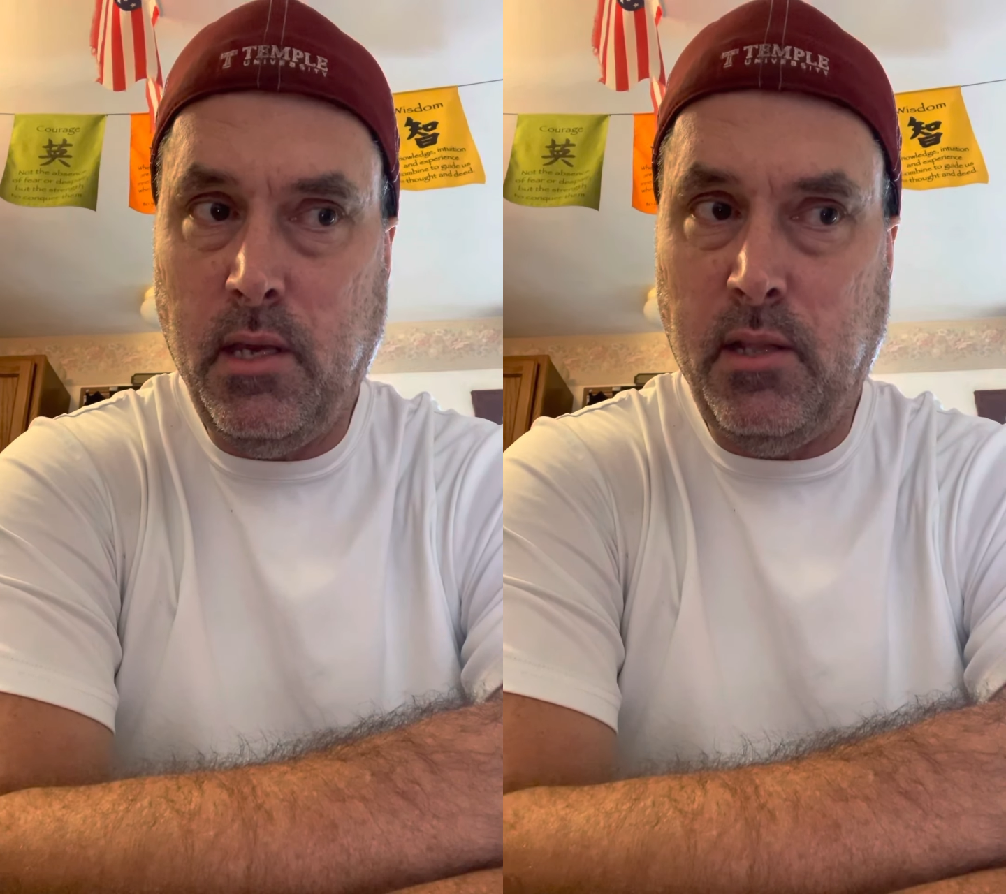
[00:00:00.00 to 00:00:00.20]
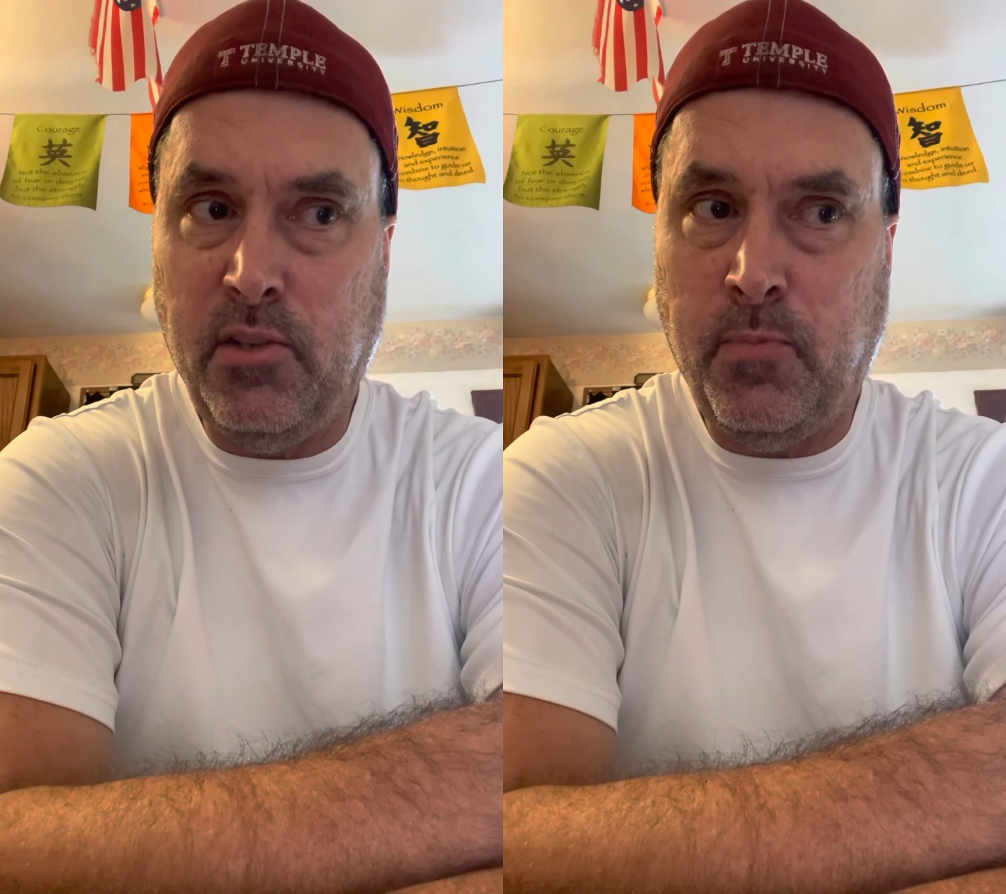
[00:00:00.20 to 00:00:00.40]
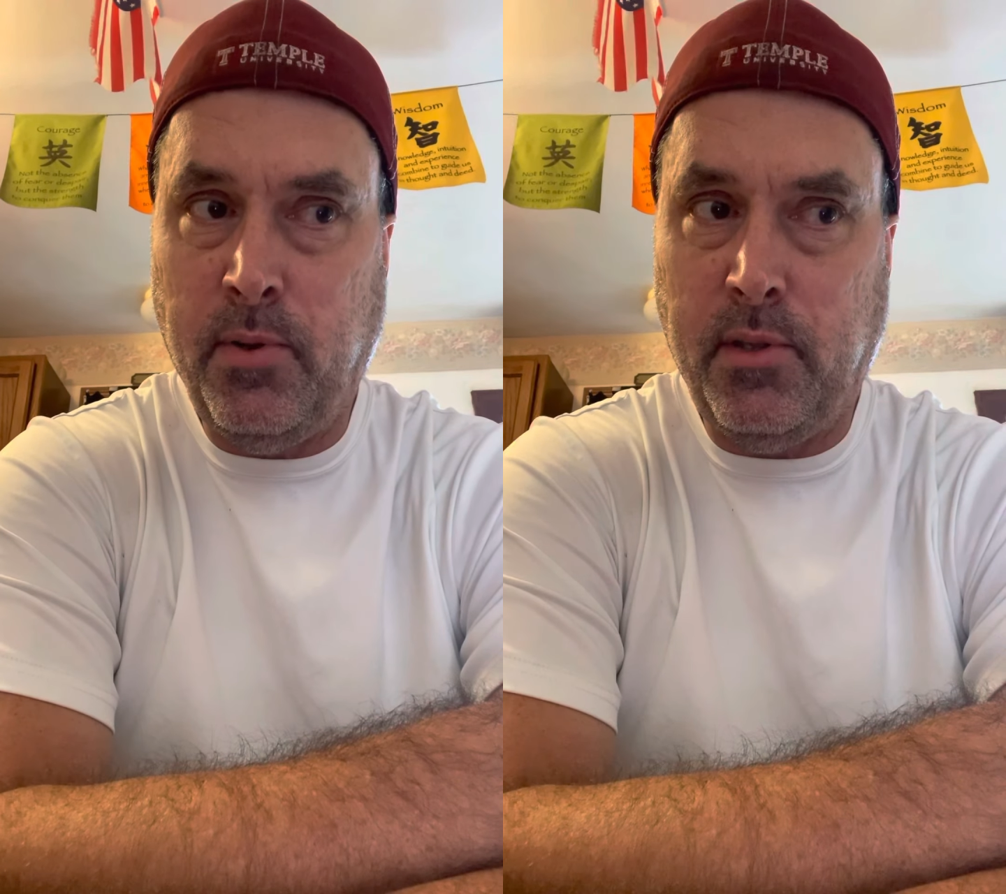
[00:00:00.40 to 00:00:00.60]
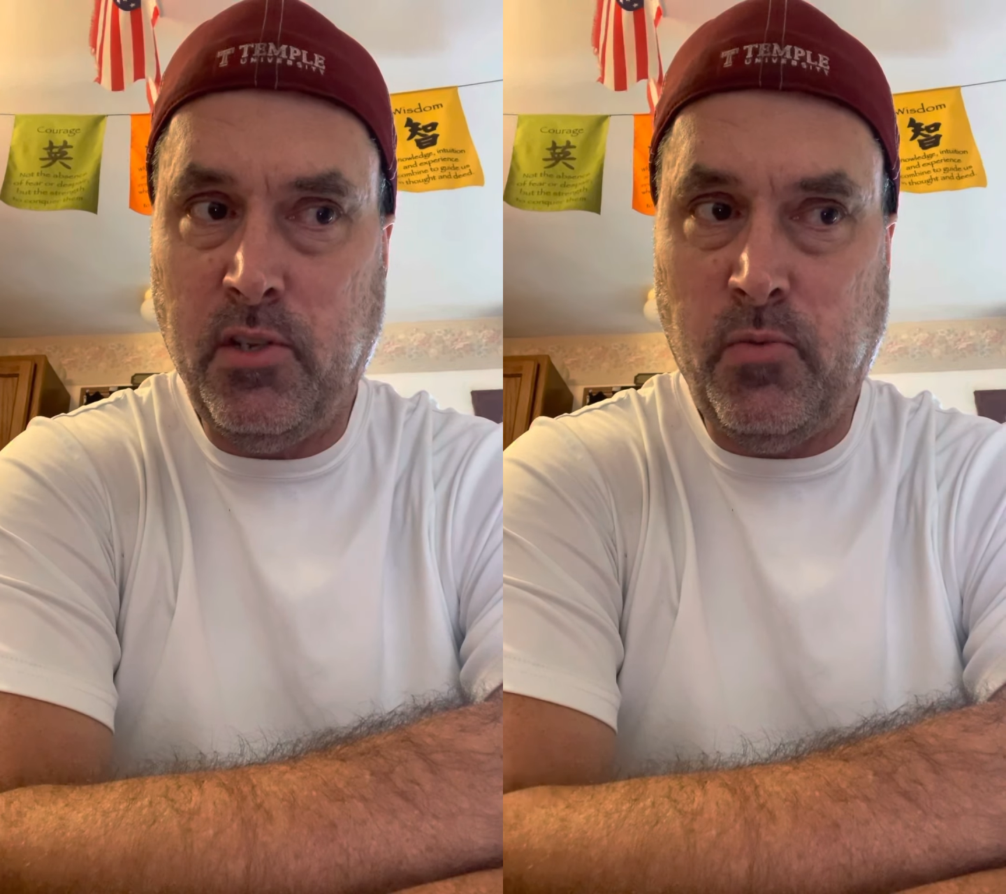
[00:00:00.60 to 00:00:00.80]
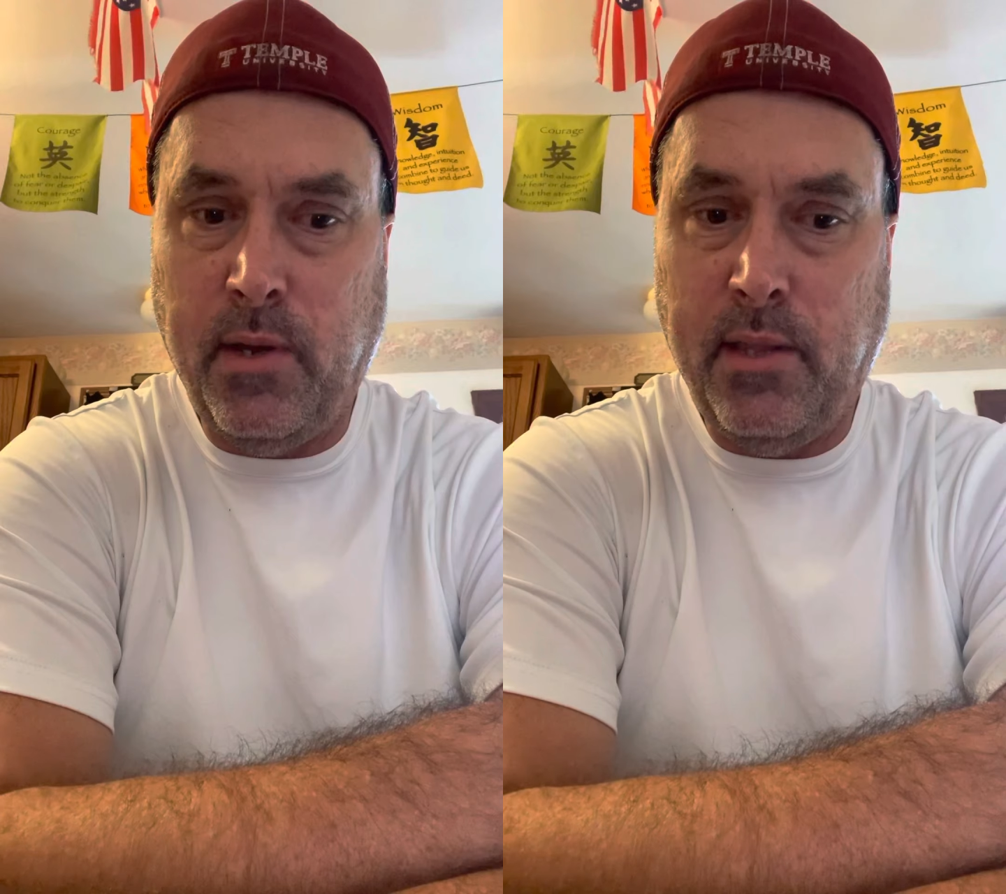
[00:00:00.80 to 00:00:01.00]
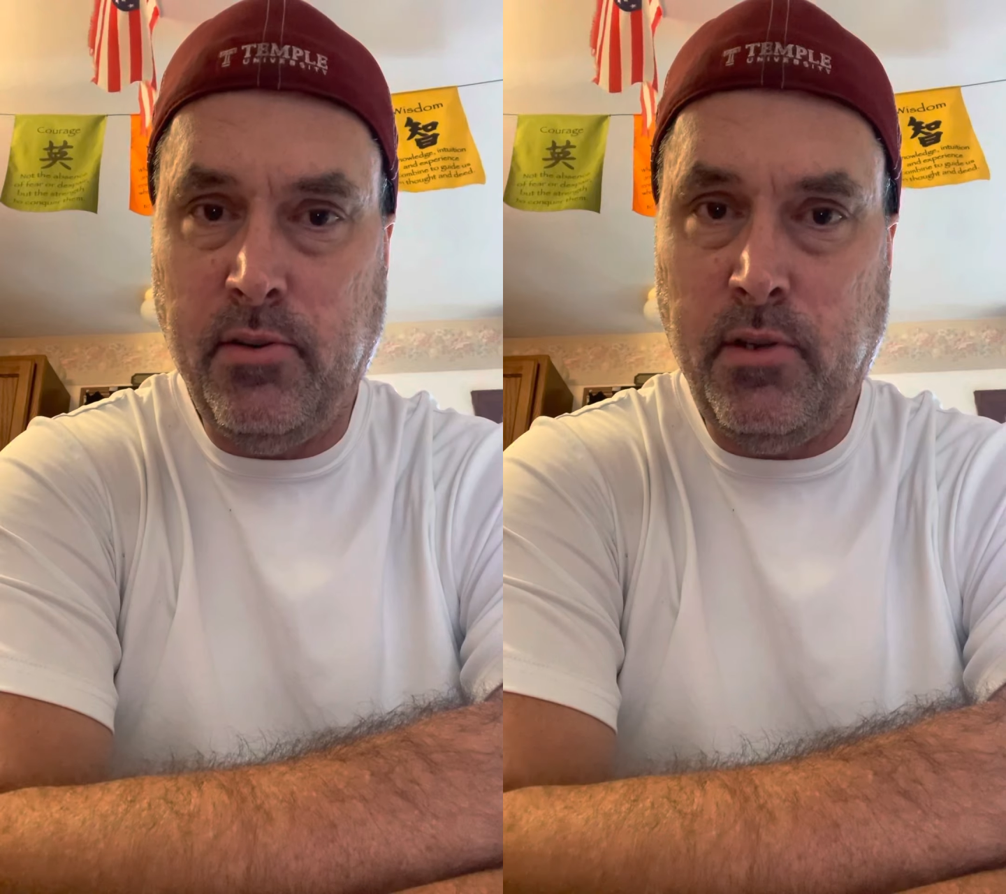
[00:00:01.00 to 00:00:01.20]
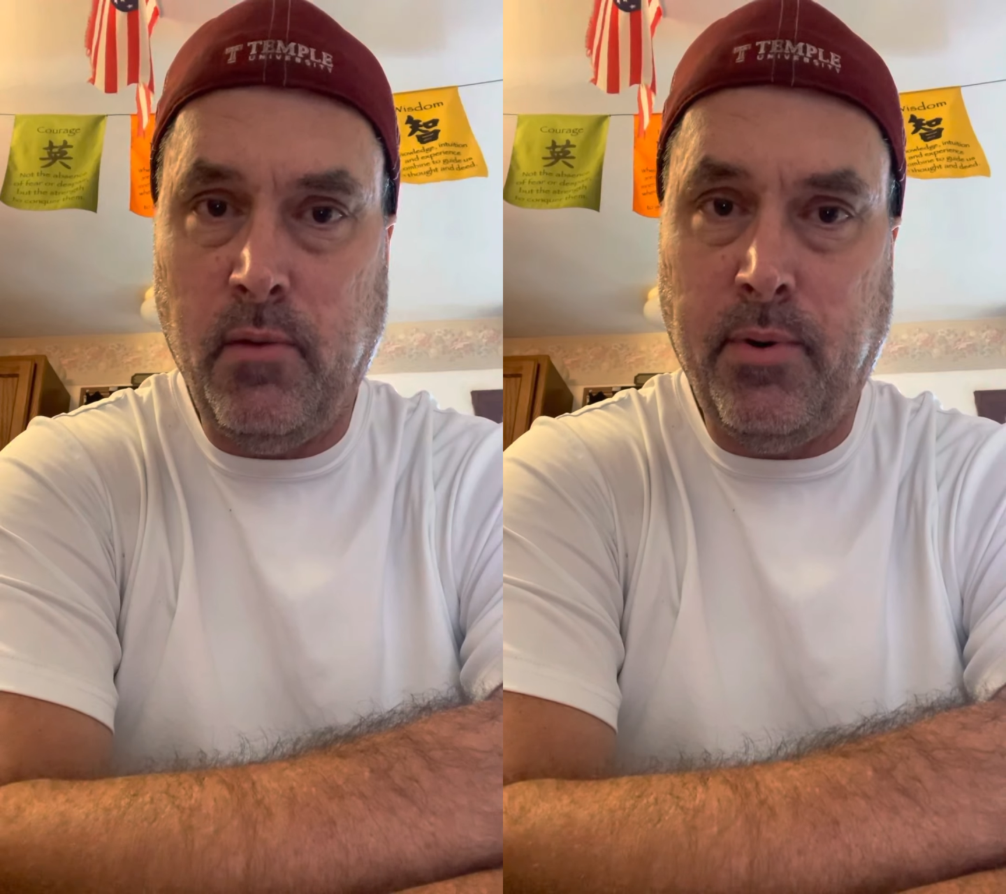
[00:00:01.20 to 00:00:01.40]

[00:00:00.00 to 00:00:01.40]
And let's put it this way, there's no